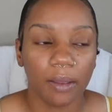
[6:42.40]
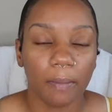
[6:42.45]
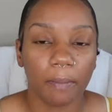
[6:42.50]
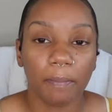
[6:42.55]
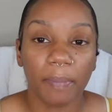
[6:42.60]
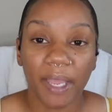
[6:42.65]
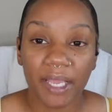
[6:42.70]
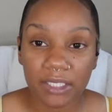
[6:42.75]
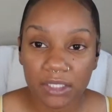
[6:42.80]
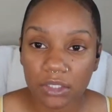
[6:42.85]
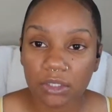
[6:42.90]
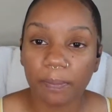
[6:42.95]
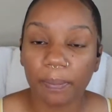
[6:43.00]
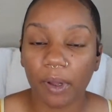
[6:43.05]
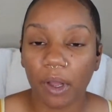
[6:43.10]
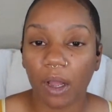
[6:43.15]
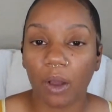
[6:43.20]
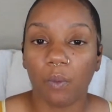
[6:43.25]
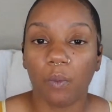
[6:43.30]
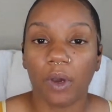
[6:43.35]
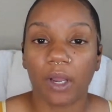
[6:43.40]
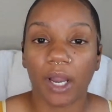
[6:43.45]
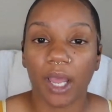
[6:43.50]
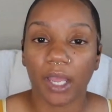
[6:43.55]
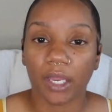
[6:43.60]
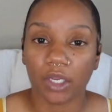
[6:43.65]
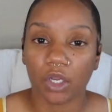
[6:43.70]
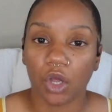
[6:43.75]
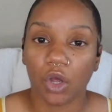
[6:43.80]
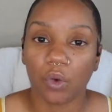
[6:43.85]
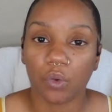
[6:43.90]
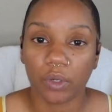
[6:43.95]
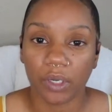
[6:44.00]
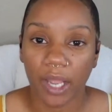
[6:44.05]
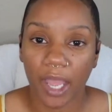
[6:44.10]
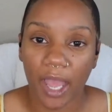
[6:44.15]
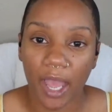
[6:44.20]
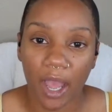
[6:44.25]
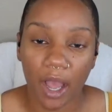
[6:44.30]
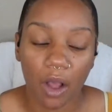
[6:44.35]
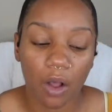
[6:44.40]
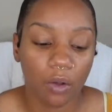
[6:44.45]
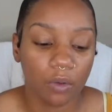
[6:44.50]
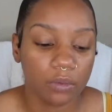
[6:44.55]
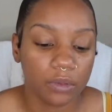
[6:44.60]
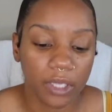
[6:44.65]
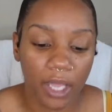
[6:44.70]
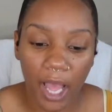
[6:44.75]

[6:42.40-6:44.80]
based upon what I know now,